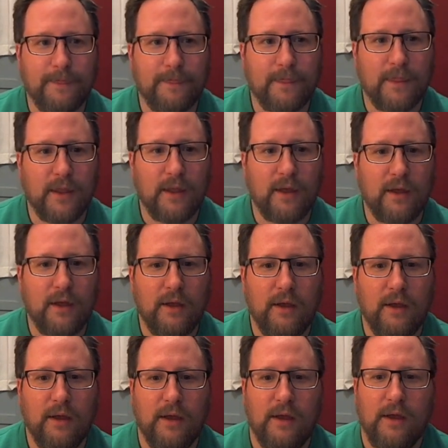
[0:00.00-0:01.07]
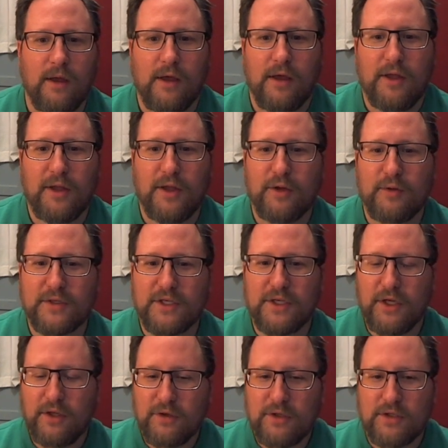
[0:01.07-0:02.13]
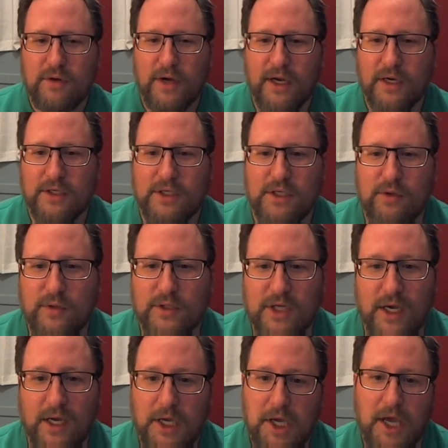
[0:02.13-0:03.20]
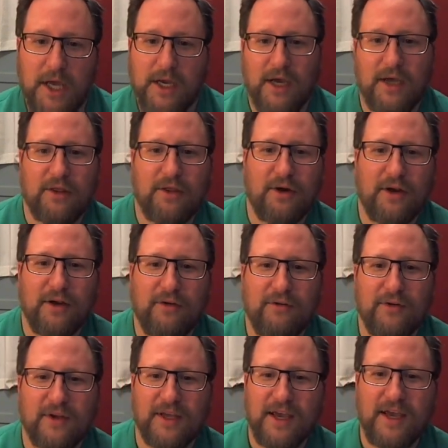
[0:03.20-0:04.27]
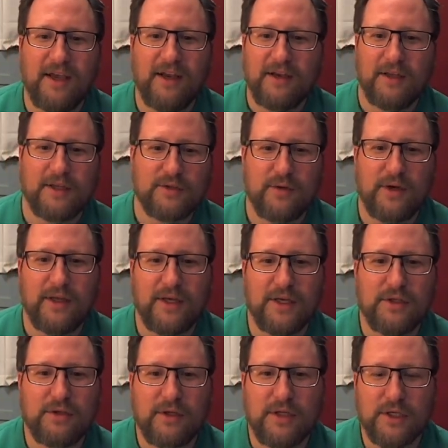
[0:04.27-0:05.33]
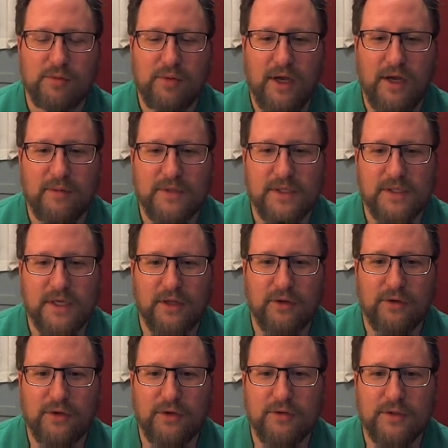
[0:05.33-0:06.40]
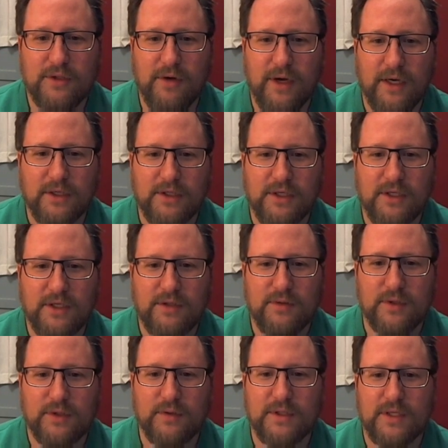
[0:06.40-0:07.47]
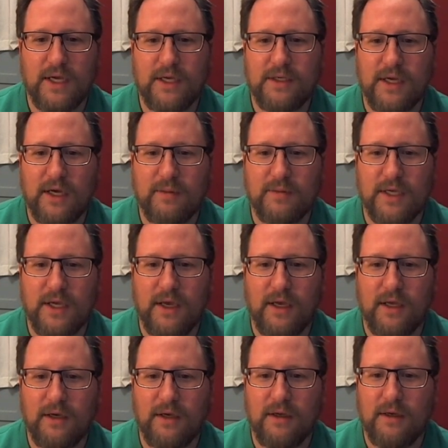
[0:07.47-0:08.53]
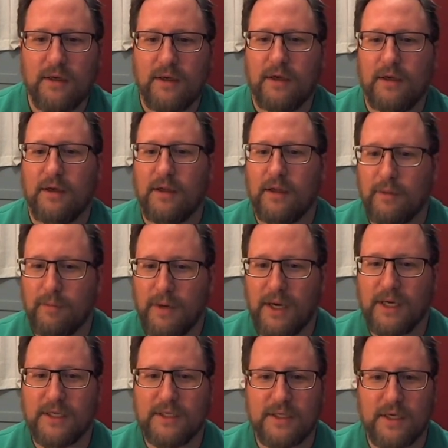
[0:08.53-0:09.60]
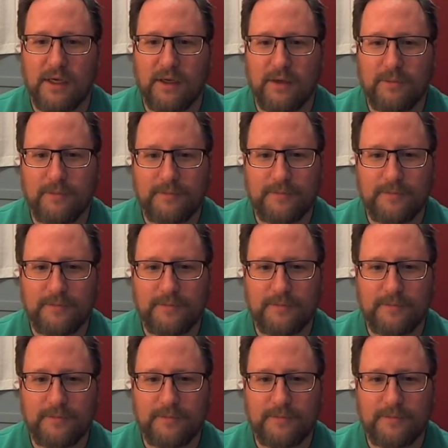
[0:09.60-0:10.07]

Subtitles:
And then there was another strategy, which I had not thought of. Again, that's why I like doing these problems, is I learn new strategies, which was n times n, and then minus n.